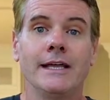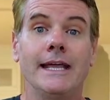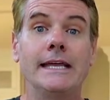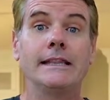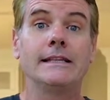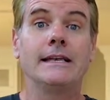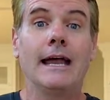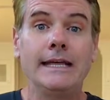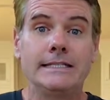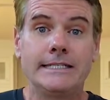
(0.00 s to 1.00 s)
in the
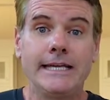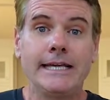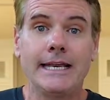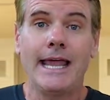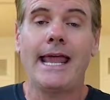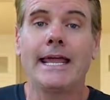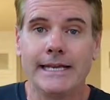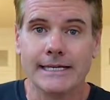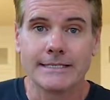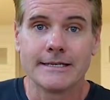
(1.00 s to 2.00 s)

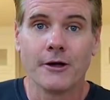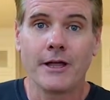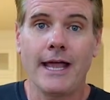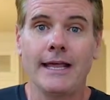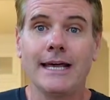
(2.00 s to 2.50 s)
1980s, okay?